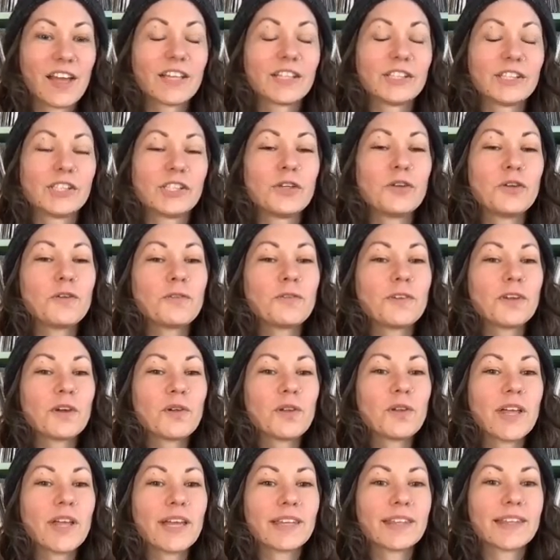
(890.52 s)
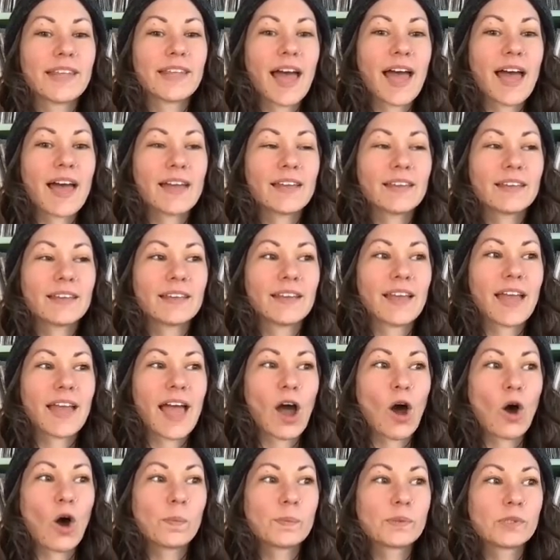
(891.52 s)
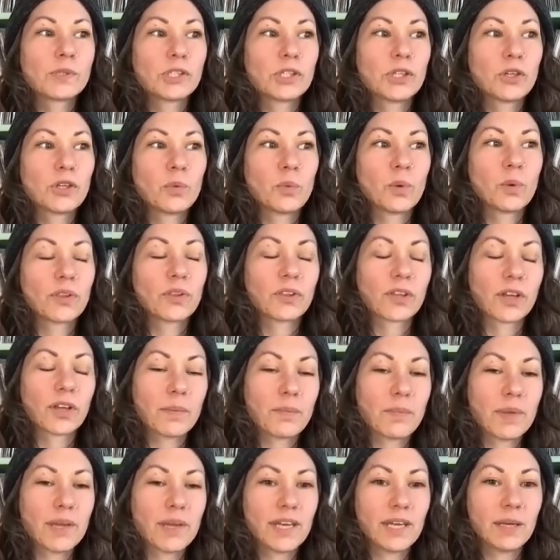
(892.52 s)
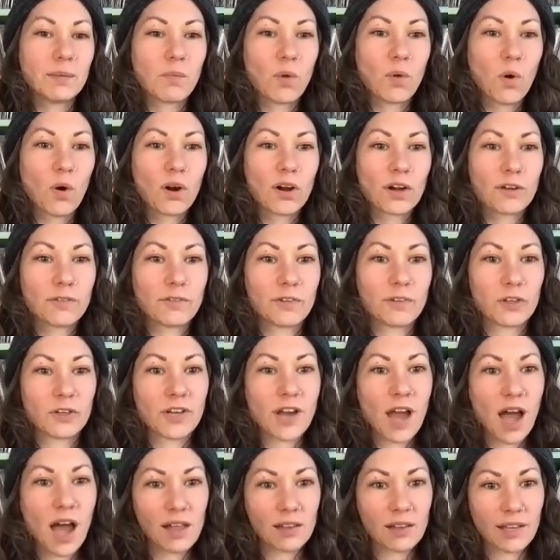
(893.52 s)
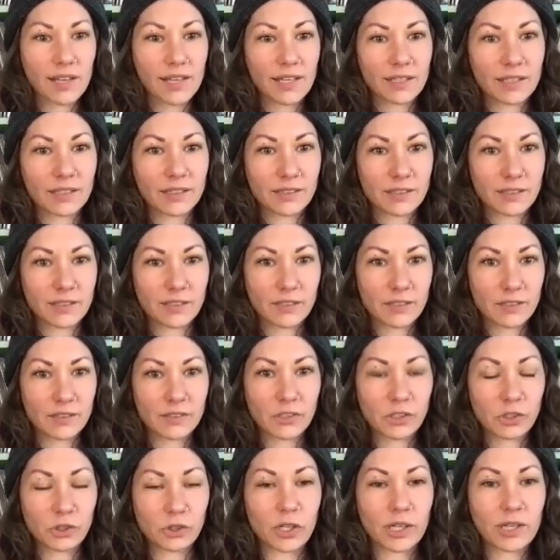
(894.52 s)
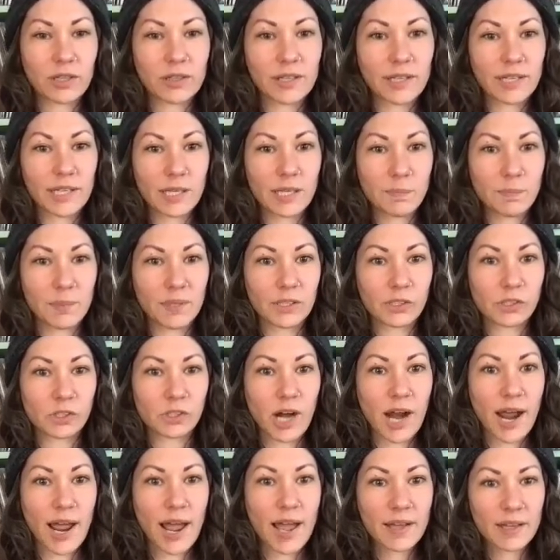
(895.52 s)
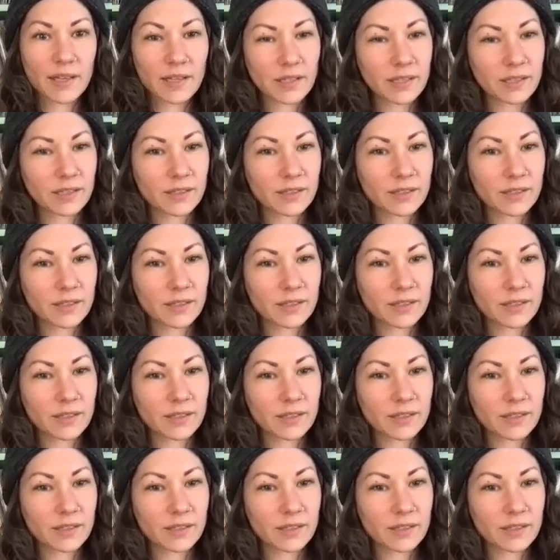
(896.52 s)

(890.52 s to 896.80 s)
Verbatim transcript: Do you feel like that helps you with committing more if you're not like strictly keeping track?